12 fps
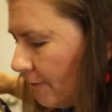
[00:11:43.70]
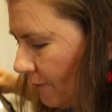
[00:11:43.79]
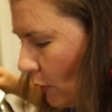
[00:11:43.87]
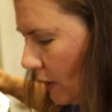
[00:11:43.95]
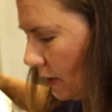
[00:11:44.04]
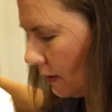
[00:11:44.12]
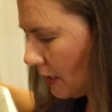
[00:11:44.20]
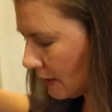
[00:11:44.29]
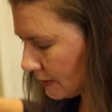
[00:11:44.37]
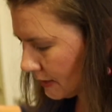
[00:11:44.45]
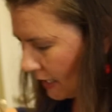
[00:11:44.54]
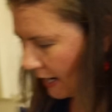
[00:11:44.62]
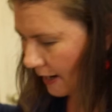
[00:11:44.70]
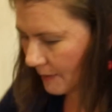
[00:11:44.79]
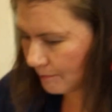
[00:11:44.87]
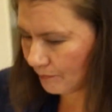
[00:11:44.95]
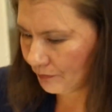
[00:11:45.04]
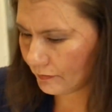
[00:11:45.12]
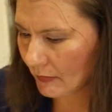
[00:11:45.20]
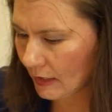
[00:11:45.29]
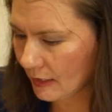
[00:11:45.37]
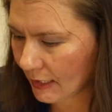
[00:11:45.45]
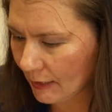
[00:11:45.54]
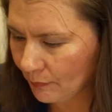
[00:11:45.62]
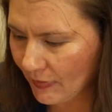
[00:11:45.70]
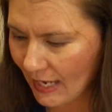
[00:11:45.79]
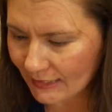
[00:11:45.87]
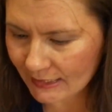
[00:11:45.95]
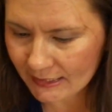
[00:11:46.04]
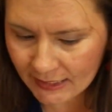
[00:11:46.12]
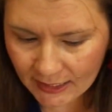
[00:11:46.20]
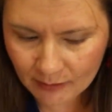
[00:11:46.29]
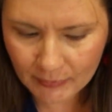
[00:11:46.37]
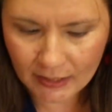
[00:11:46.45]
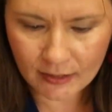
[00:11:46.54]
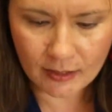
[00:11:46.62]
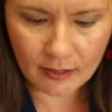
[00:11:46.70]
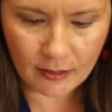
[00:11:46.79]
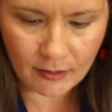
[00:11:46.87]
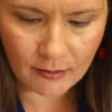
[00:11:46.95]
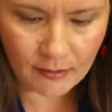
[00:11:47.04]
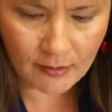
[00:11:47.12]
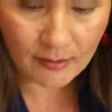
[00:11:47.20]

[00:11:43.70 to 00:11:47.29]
foil on top, keep that steam in here.